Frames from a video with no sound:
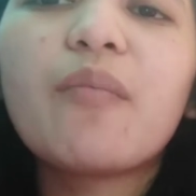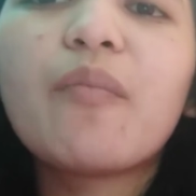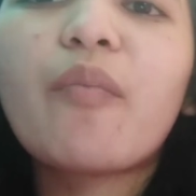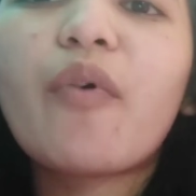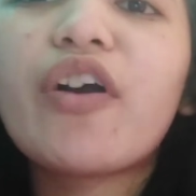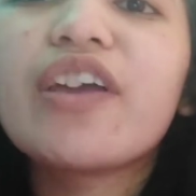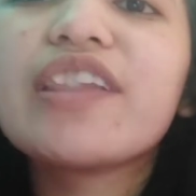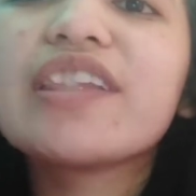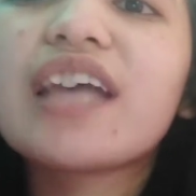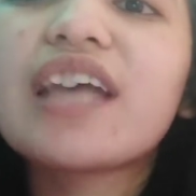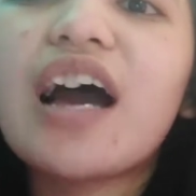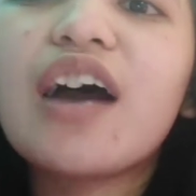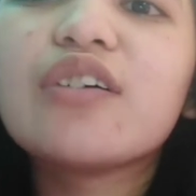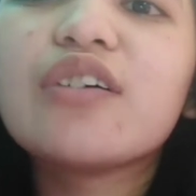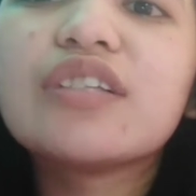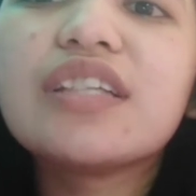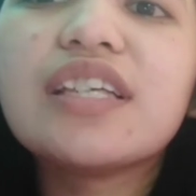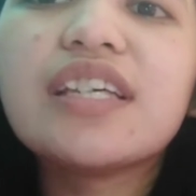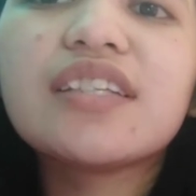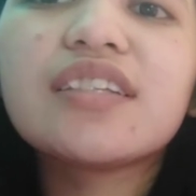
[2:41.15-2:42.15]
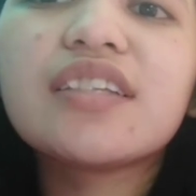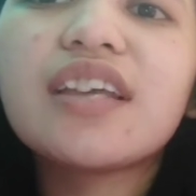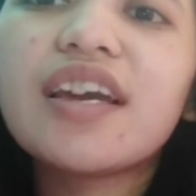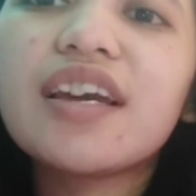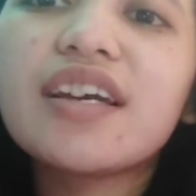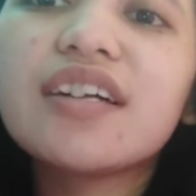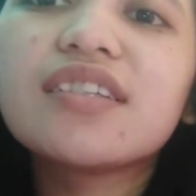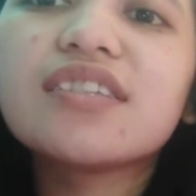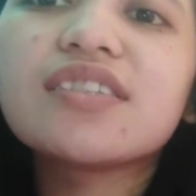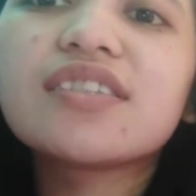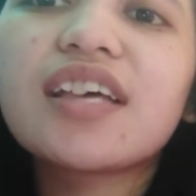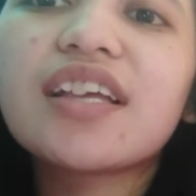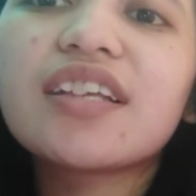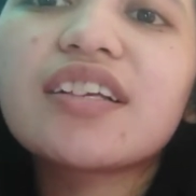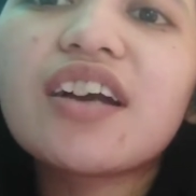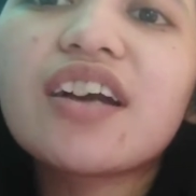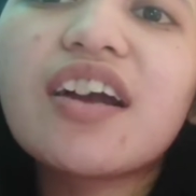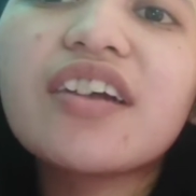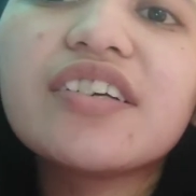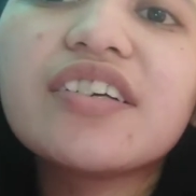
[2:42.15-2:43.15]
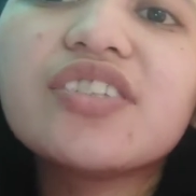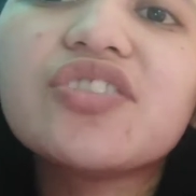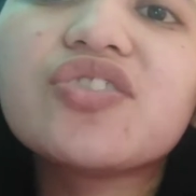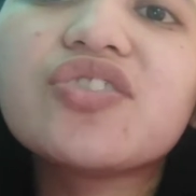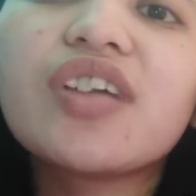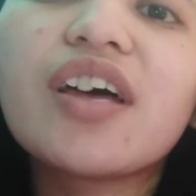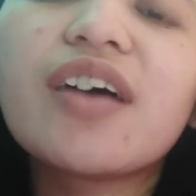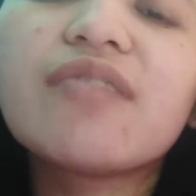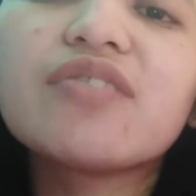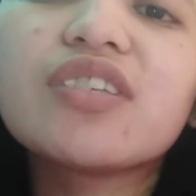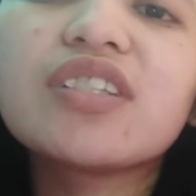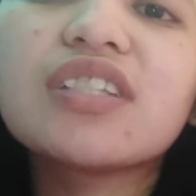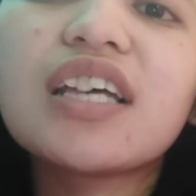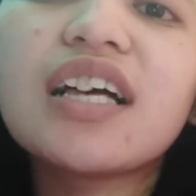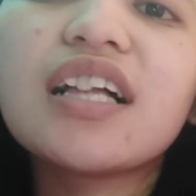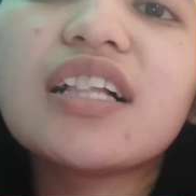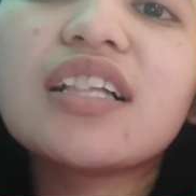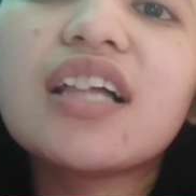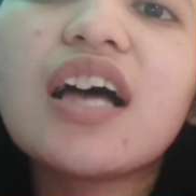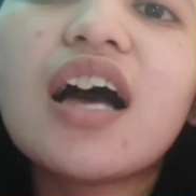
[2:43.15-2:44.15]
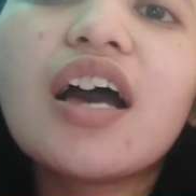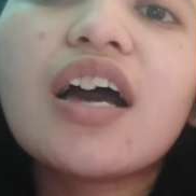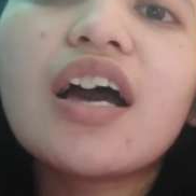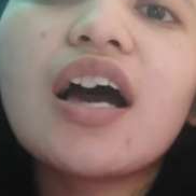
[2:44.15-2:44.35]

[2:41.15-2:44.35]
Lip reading: point out details, encourage them to tell